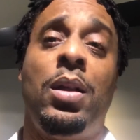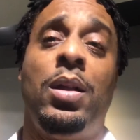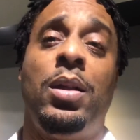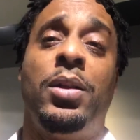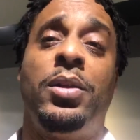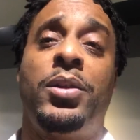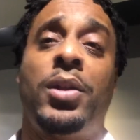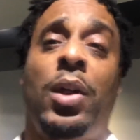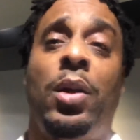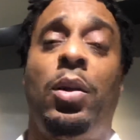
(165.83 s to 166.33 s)

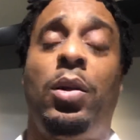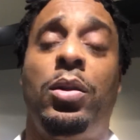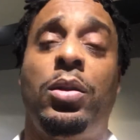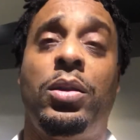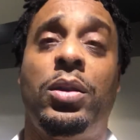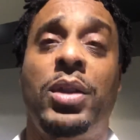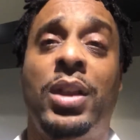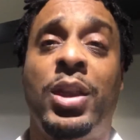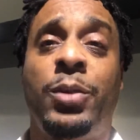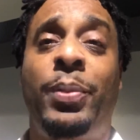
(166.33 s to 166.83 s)
So
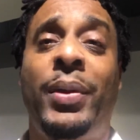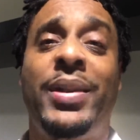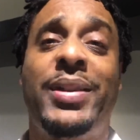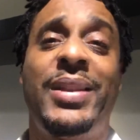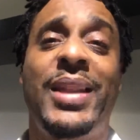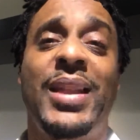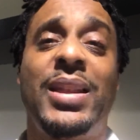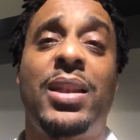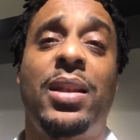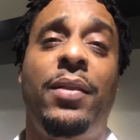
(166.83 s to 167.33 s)
just be
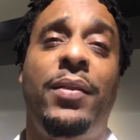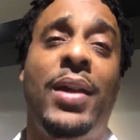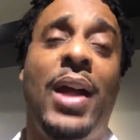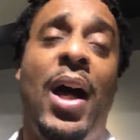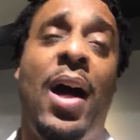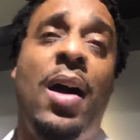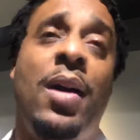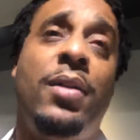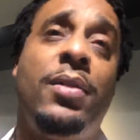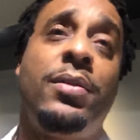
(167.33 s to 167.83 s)
sensitive,
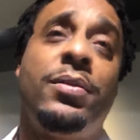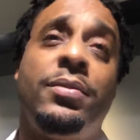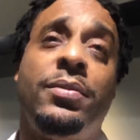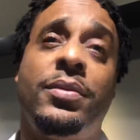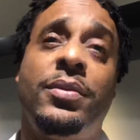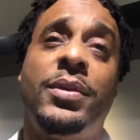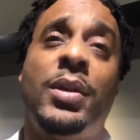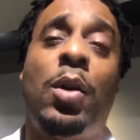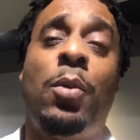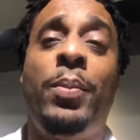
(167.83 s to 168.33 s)
y'all.
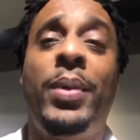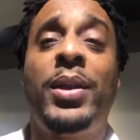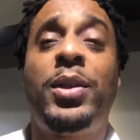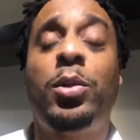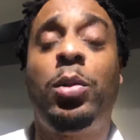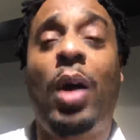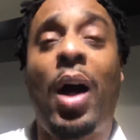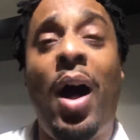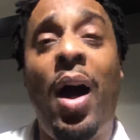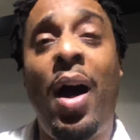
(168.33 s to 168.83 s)
Don't be too
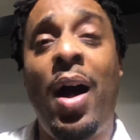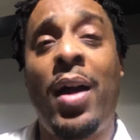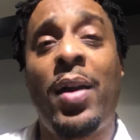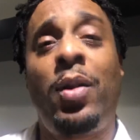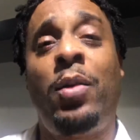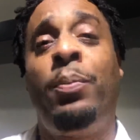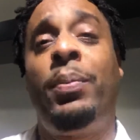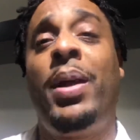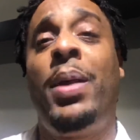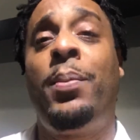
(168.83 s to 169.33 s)
hard on
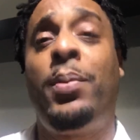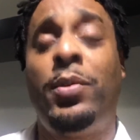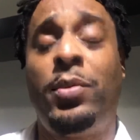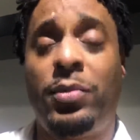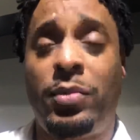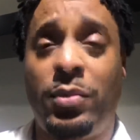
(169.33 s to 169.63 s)
people.